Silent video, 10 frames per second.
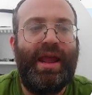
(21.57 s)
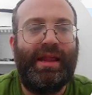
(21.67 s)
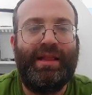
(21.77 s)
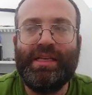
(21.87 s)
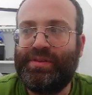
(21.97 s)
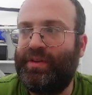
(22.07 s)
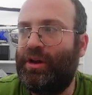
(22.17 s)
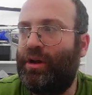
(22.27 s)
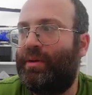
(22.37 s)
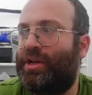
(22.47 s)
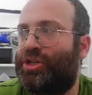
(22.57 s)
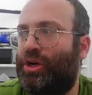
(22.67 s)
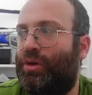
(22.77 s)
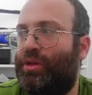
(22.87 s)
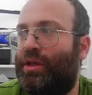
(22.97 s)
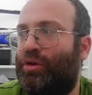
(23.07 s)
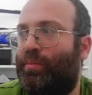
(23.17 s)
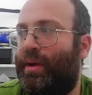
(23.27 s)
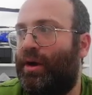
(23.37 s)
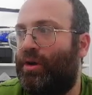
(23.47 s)
In this video, I'm going to show you the
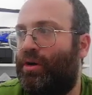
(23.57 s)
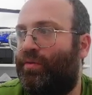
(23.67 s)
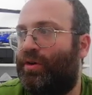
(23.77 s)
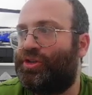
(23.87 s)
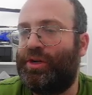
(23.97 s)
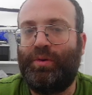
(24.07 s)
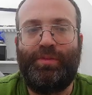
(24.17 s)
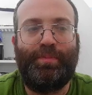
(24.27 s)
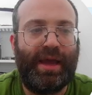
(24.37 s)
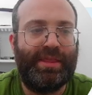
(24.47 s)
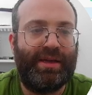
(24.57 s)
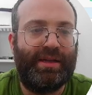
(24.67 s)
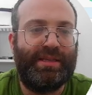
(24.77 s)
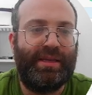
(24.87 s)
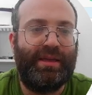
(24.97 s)
numerical version with Python to